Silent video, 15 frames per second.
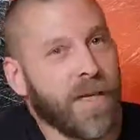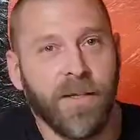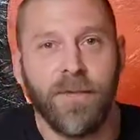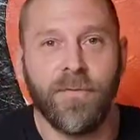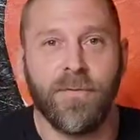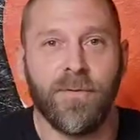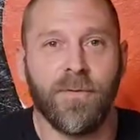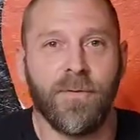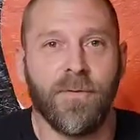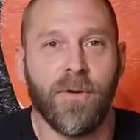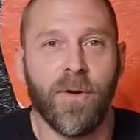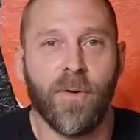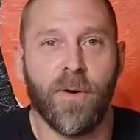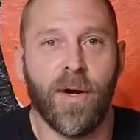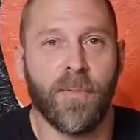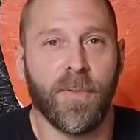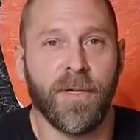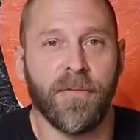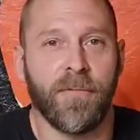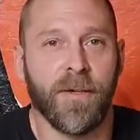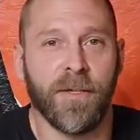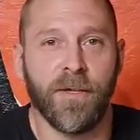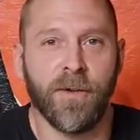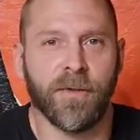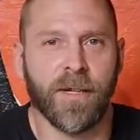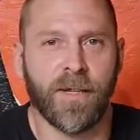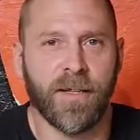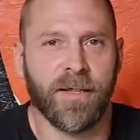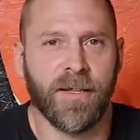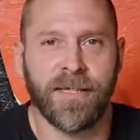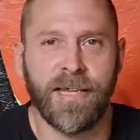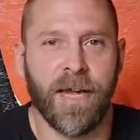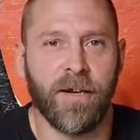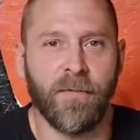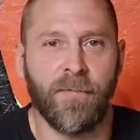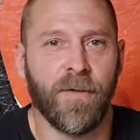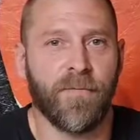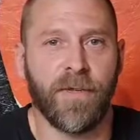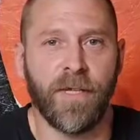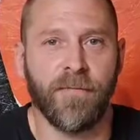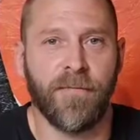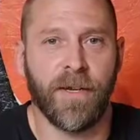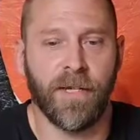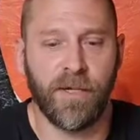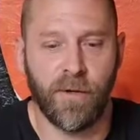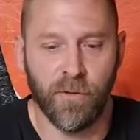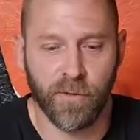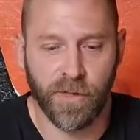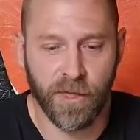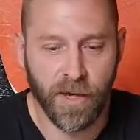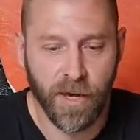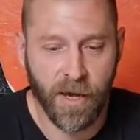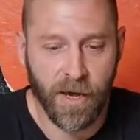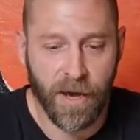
I don't even know how many videos. I think like 10 to 15 videos.